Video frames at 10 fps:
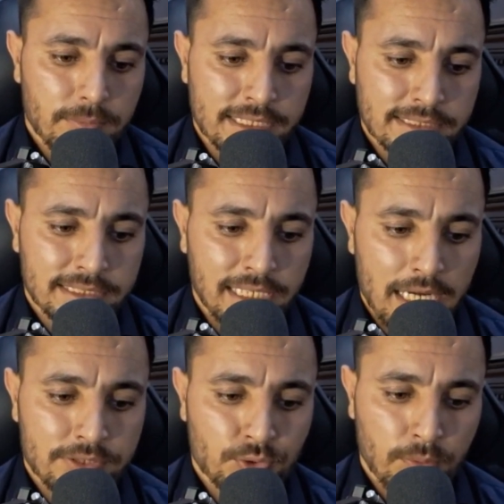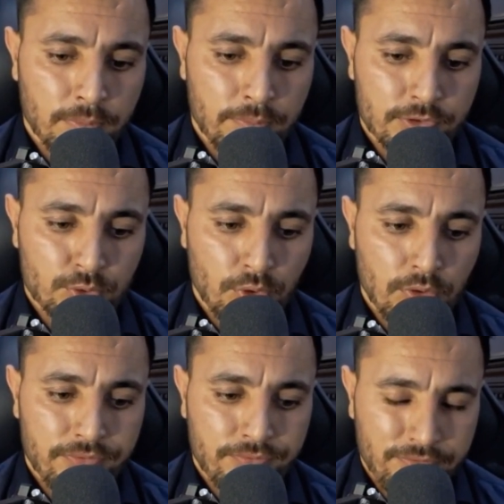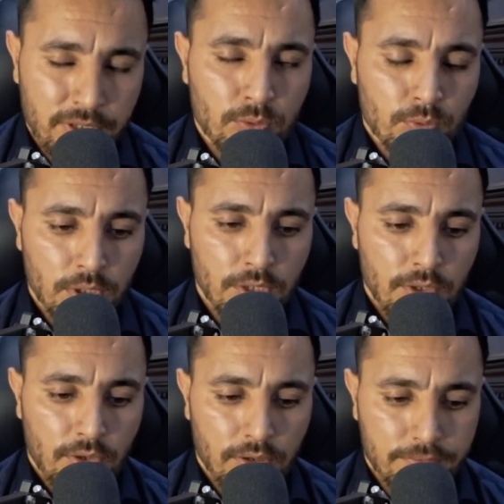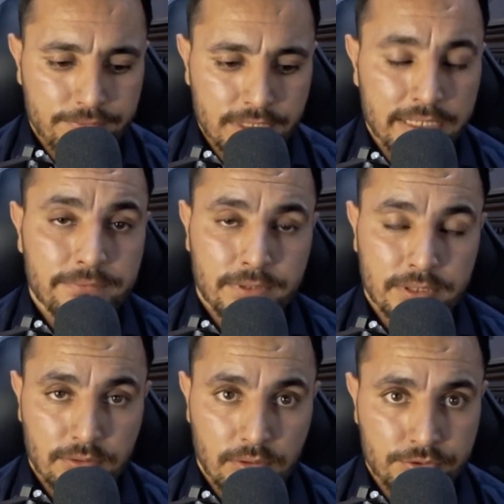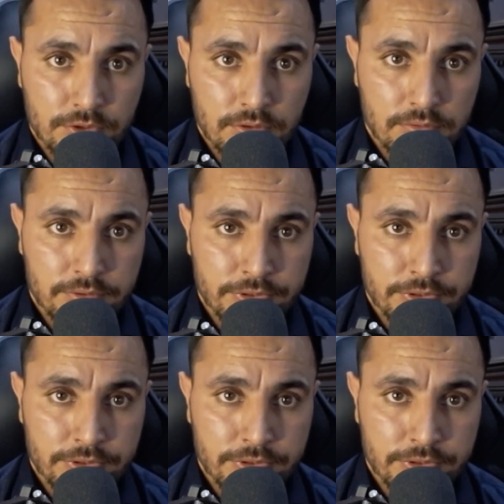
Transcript: since he had so few of scientific technological